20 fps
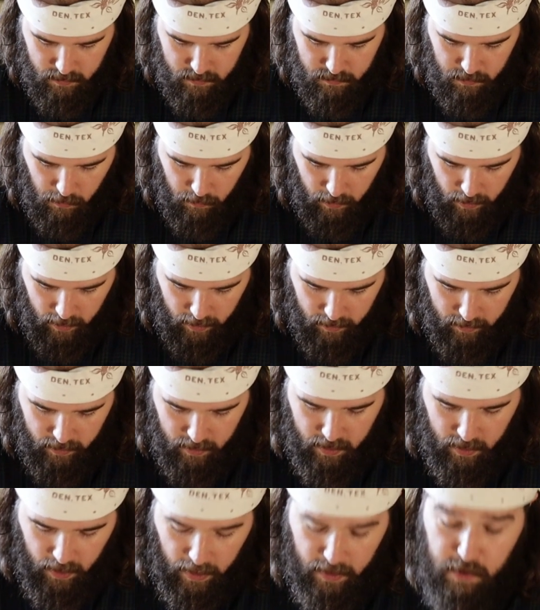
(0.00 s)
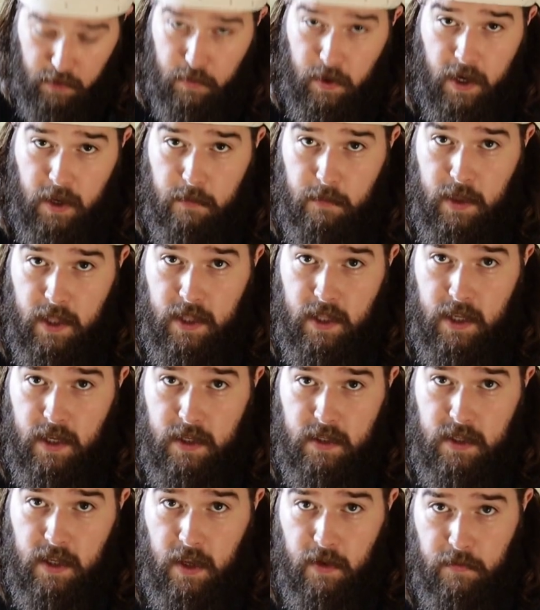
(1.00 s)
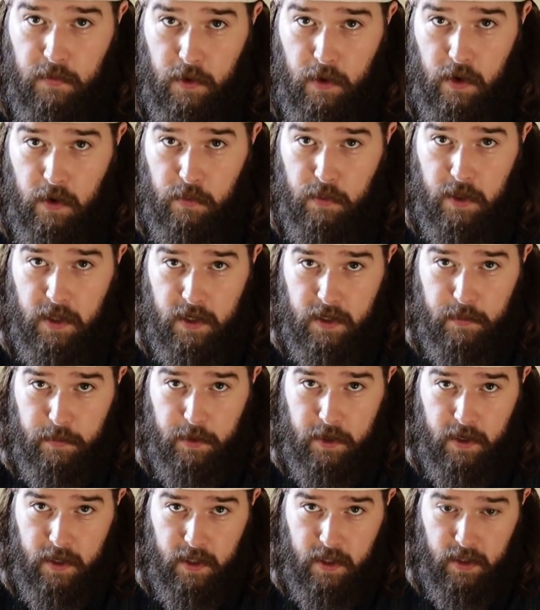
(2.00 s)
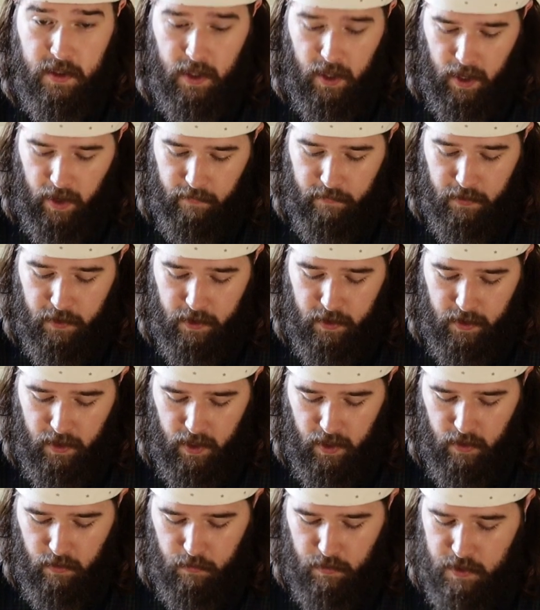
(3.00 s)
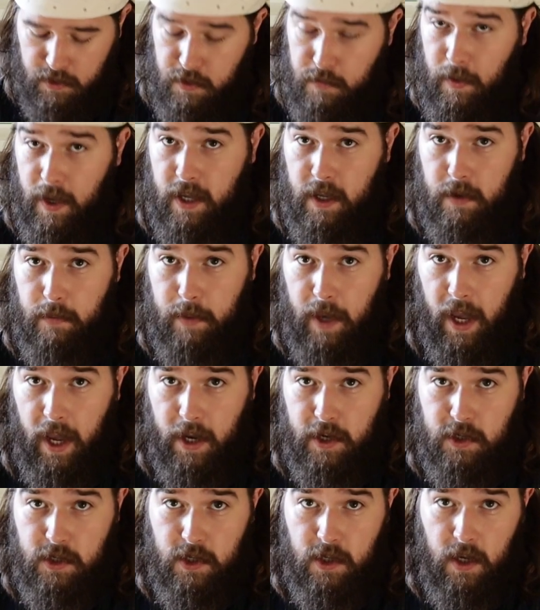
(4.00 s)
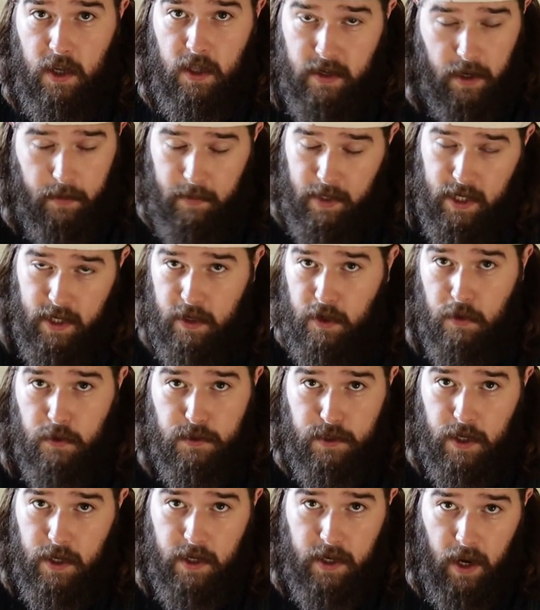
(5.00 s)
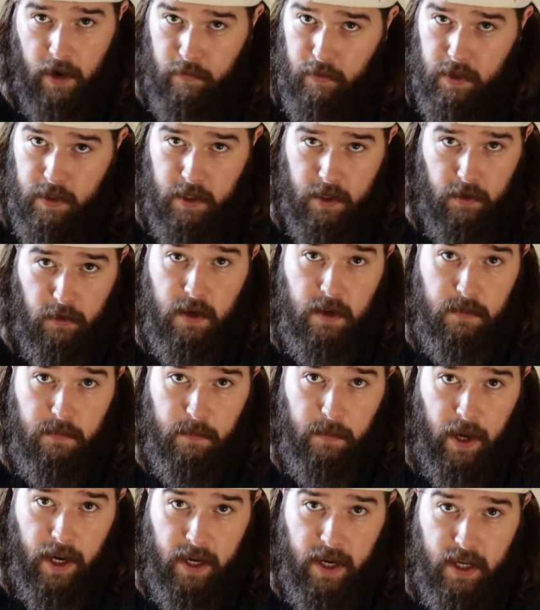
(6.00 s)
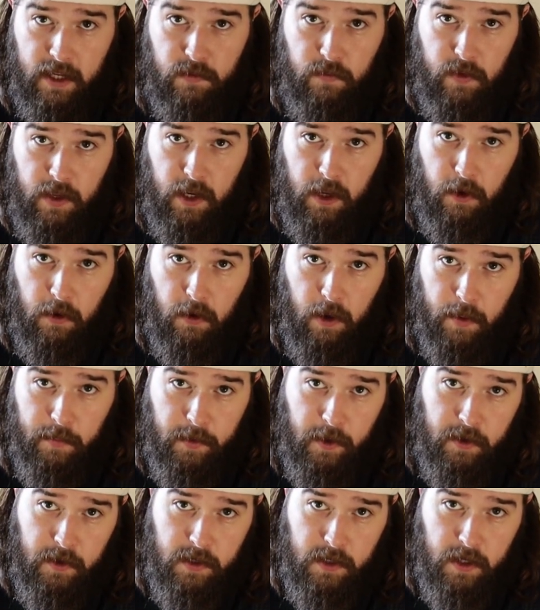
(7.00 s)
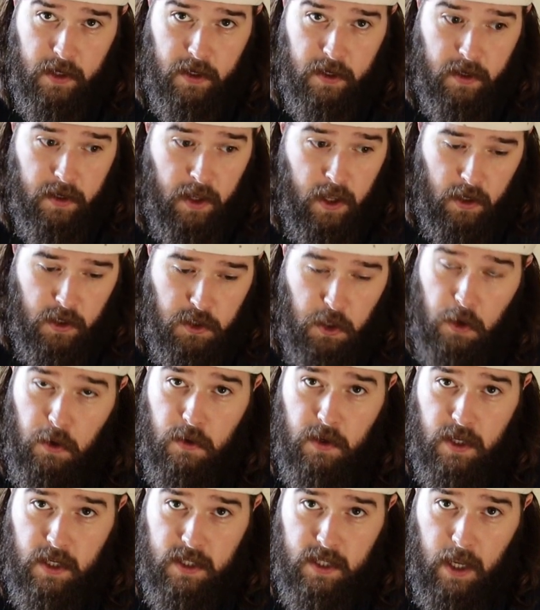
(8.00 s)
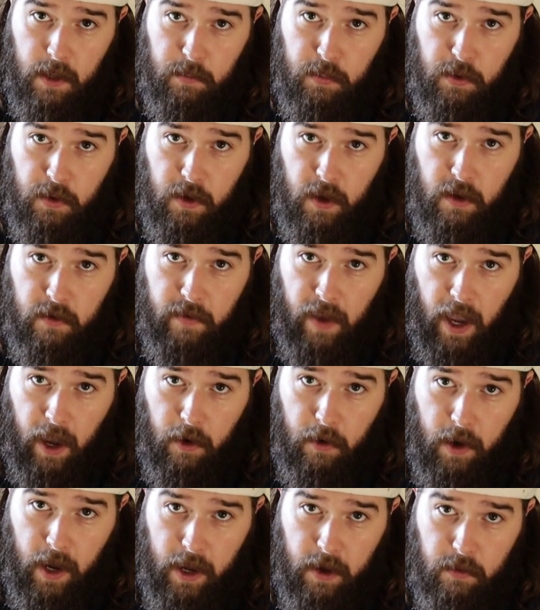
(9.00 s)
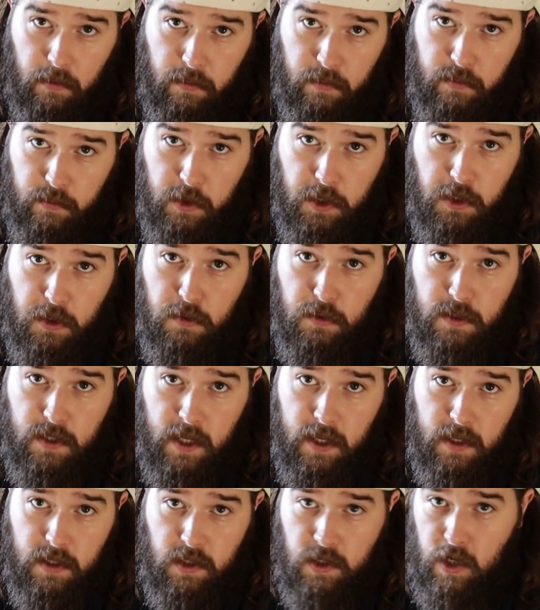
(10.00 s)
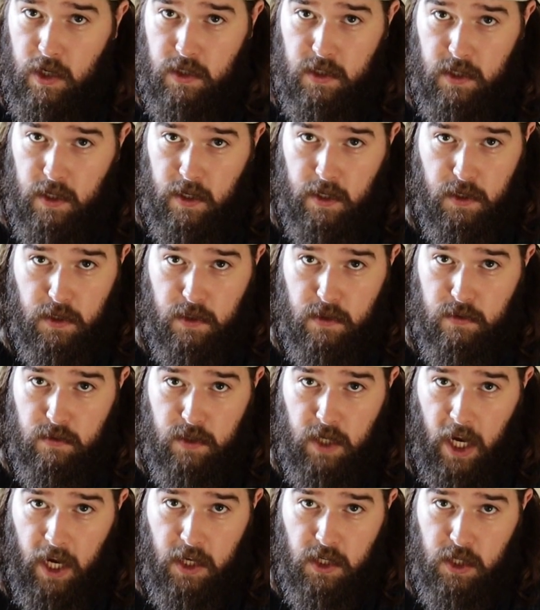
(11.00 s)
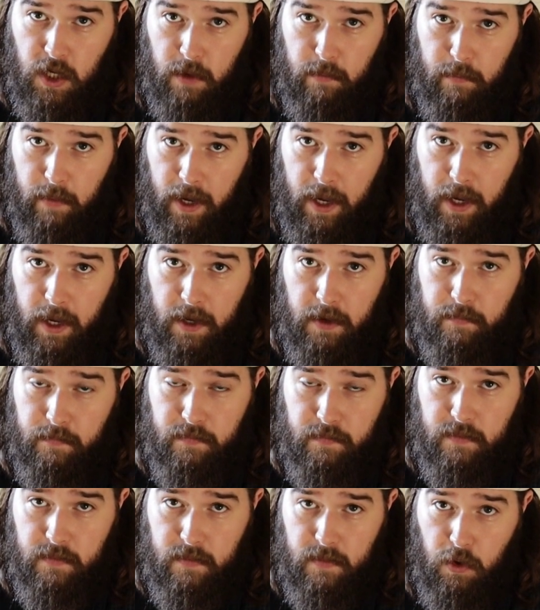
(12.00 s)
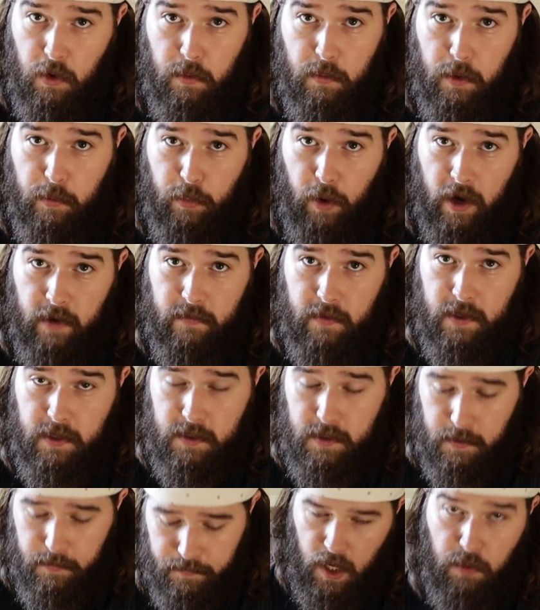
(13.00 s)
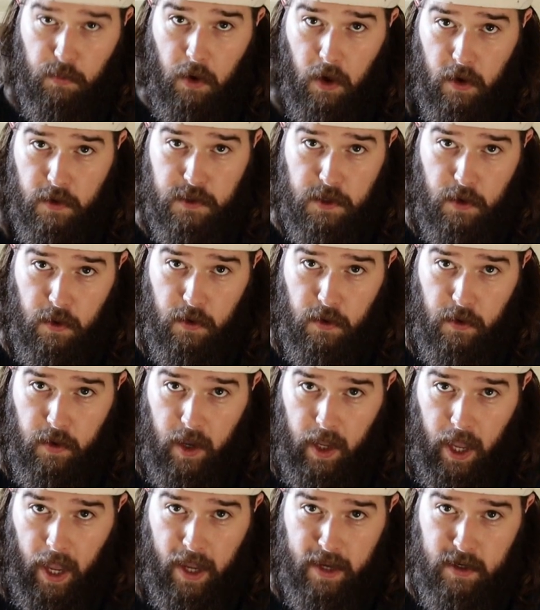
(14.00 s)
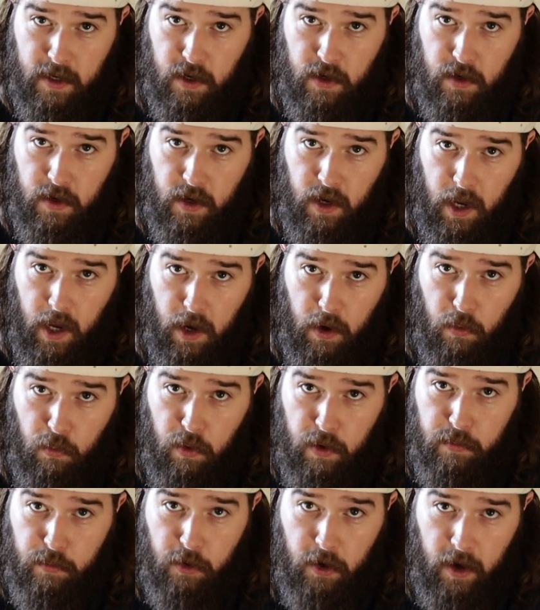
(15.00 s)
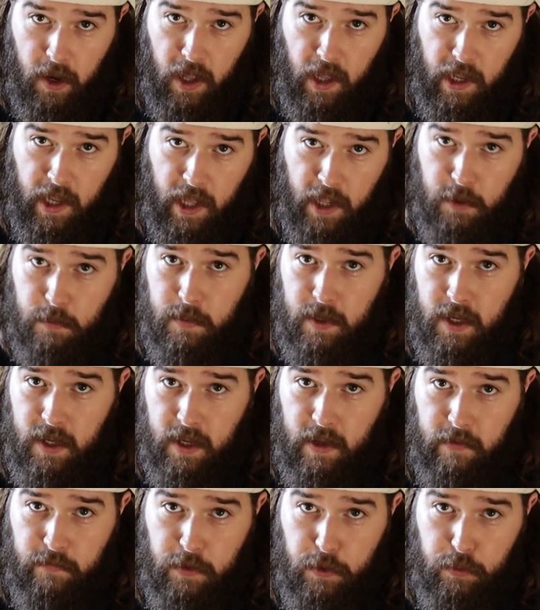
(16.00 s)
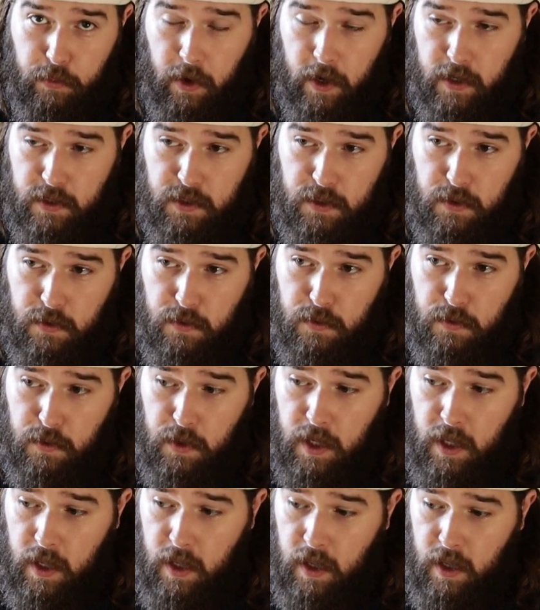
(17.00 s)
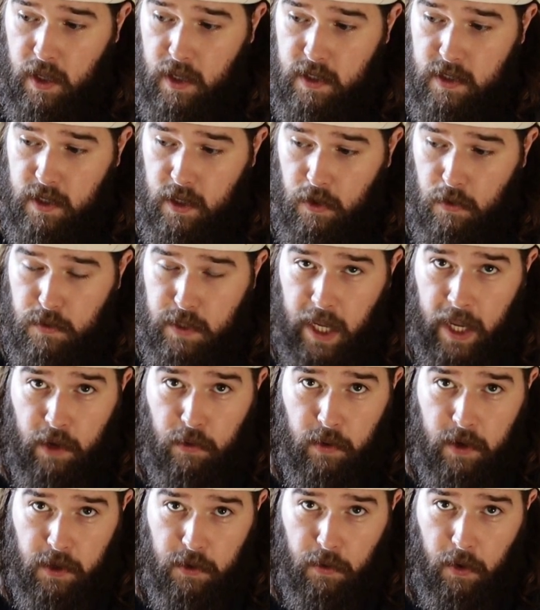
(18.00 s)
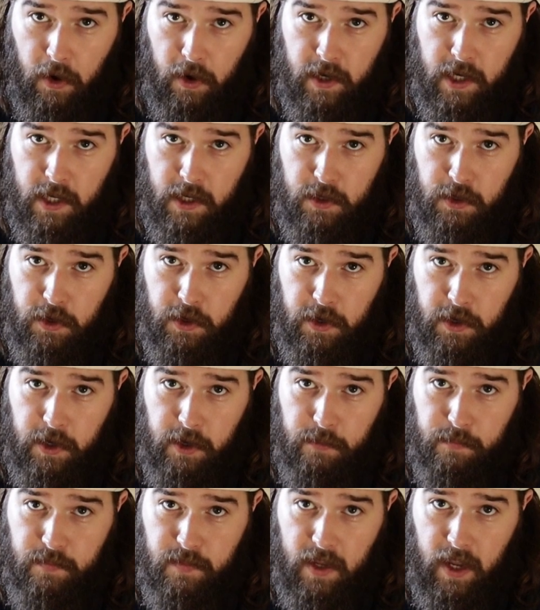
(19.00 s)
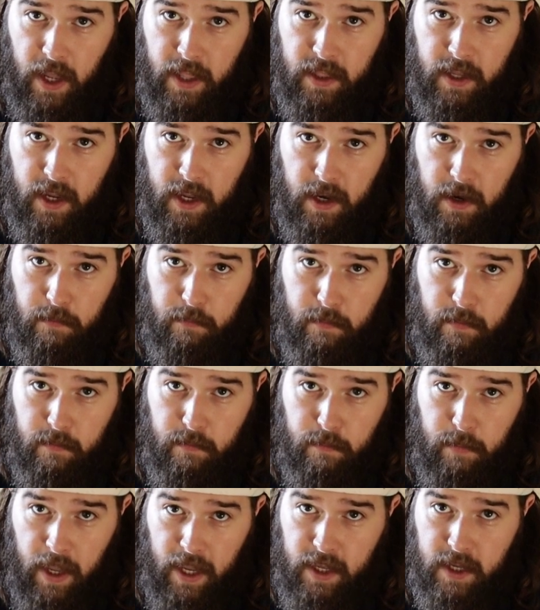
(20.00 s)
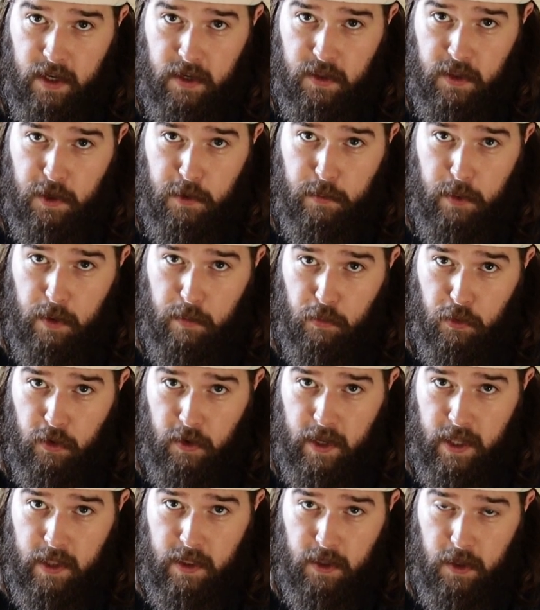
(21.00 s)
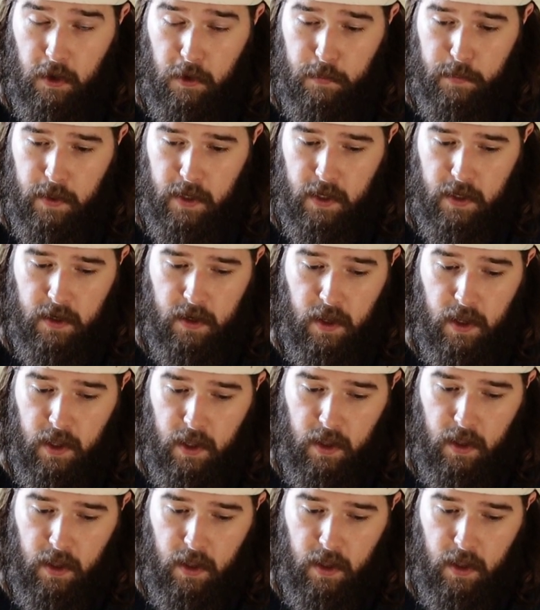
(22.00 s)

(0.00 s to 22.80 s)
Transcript: So highly recommend this if you're willing to put in the effort once you make a batch. And I mean, it goes on everything. In my next video, I'm going to show you an example of how I would use this just to change up my normal breakfast. And we'll also add in one more element if you want to, take what you already cook and then make it a little bit more Ethiopian.